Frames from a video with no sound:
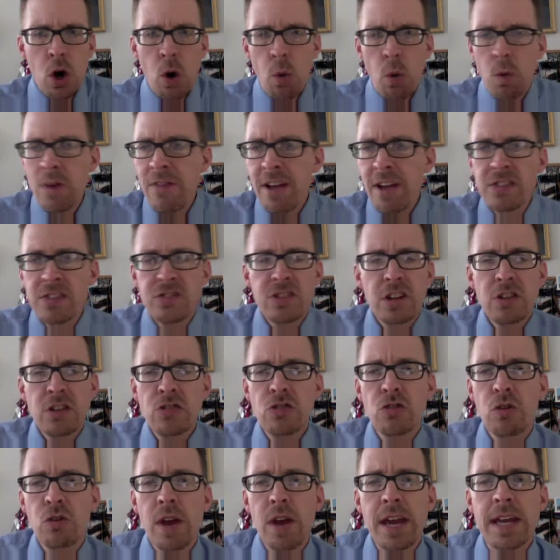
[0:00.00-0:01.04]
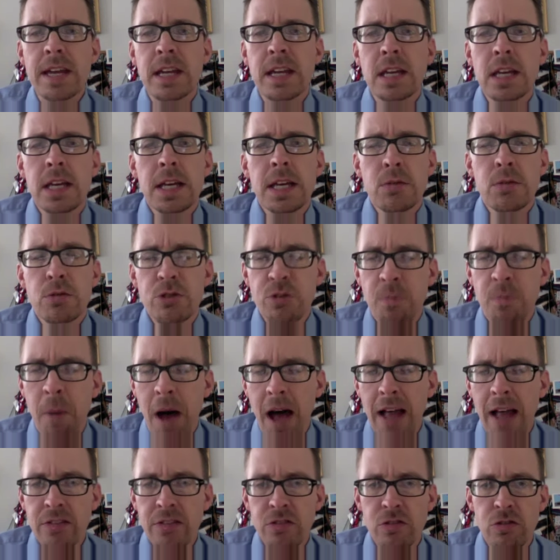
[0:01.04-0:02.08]
We've had such great
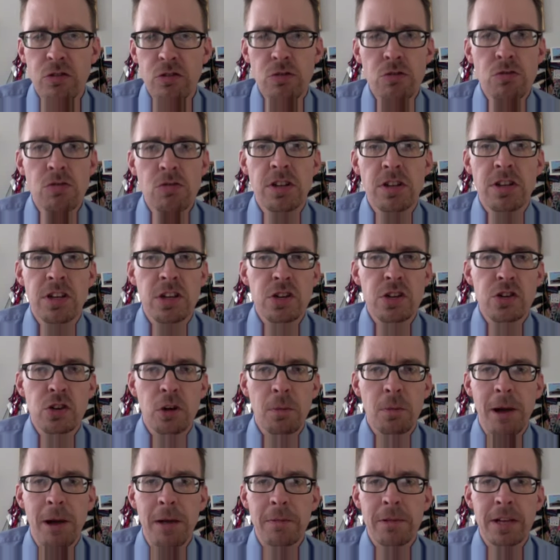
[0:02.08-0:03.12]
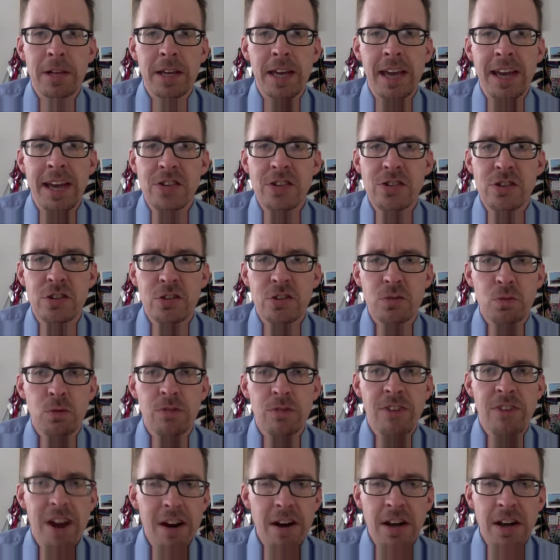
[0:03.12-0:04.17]
response to the digital publications. We're
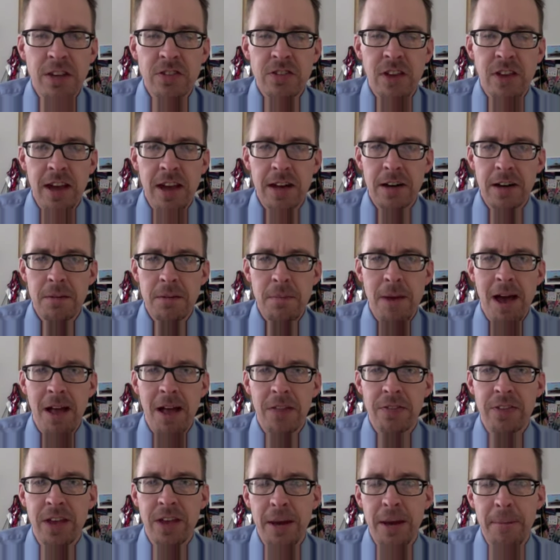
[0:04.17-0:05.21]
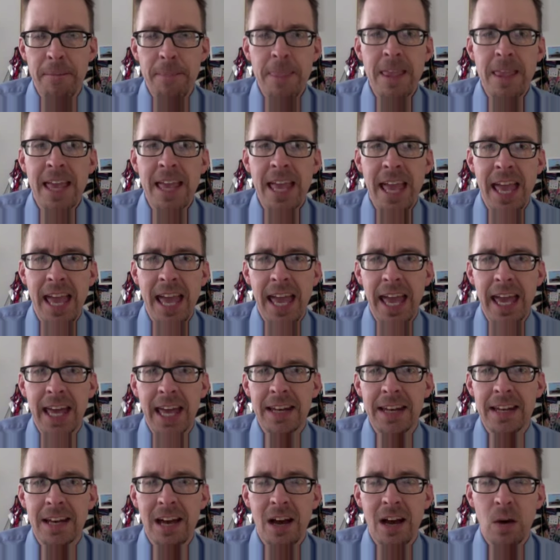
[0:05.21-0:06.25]
very excited about them,
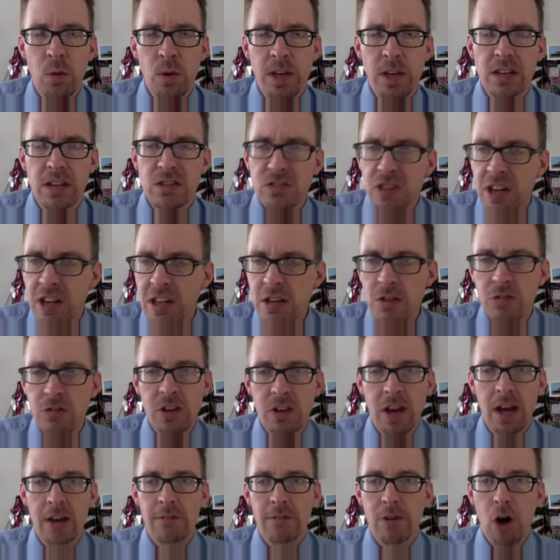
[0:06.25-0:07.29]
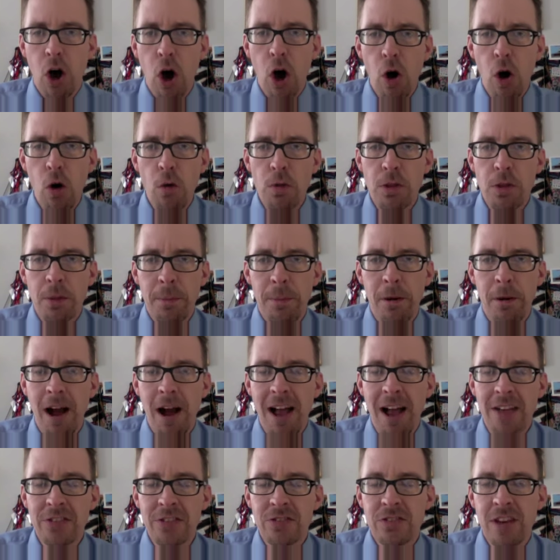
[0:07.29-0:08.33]
and uh, we continue to kind of hone the
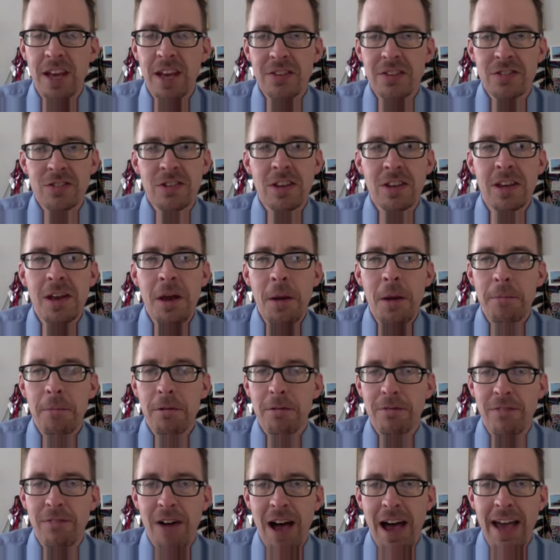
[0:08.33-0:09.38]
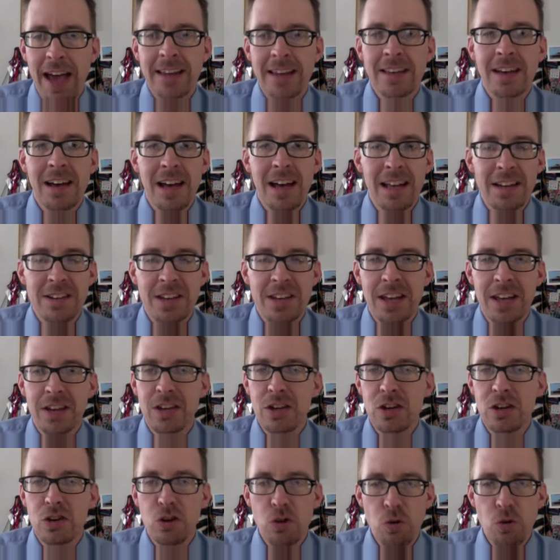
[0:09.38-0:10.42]
process, provide content
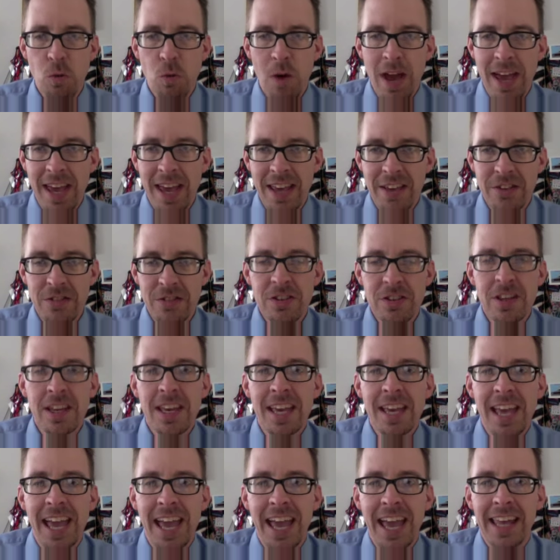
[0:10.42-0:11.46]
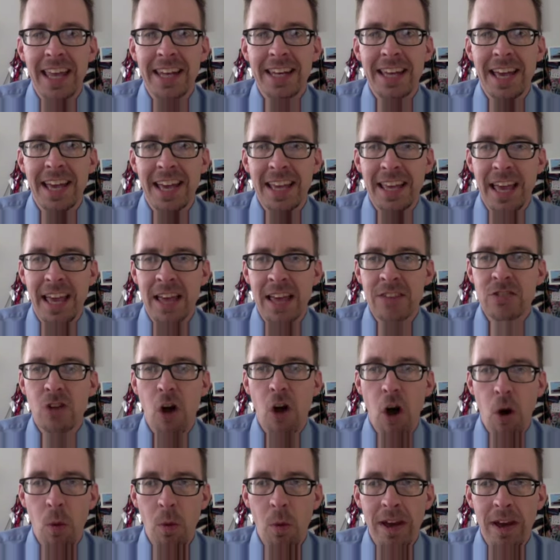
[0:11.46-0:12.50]
in new ways, and as
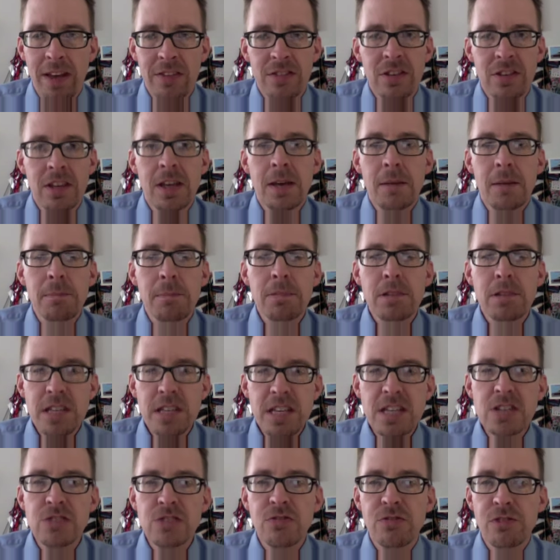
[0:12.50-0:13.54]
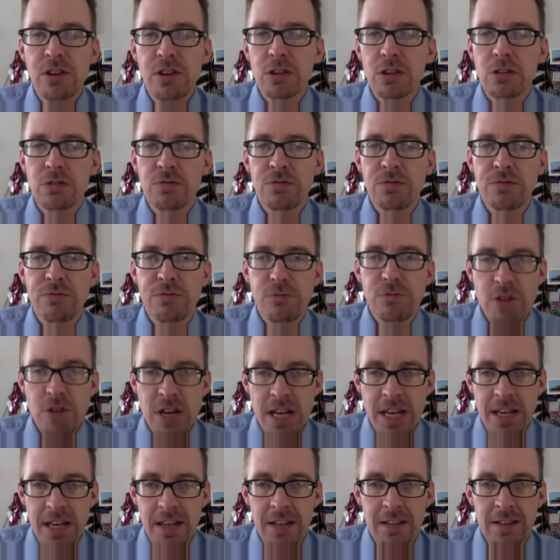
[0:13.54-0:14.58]
always, please feel
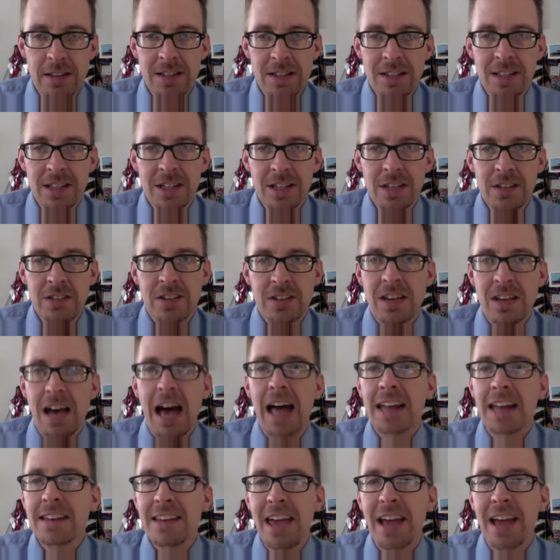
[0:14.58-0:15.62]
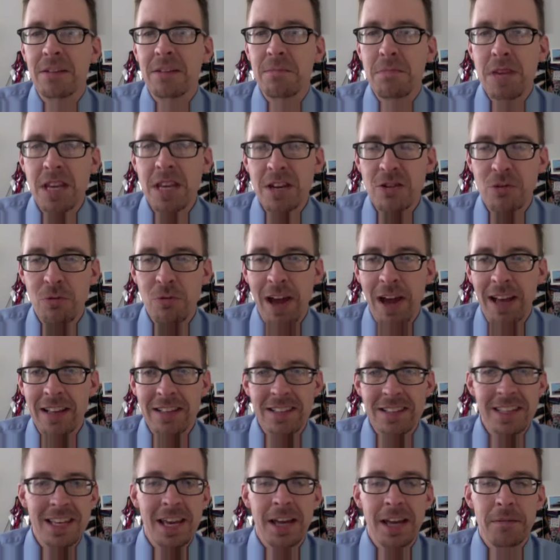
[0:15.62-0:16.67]
free to contact me
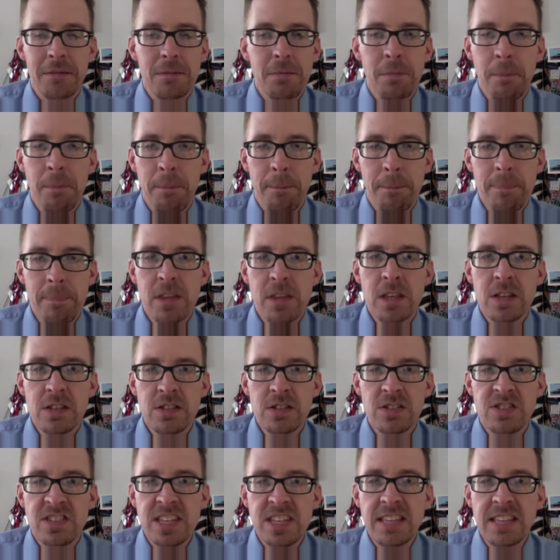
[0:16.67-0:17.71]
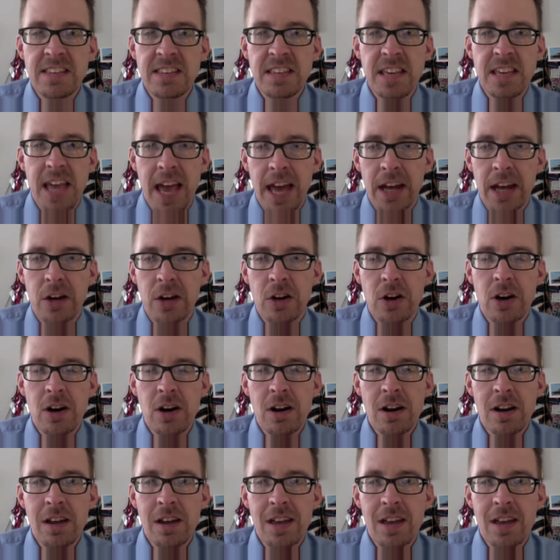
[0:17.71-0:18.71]
directly at cteditor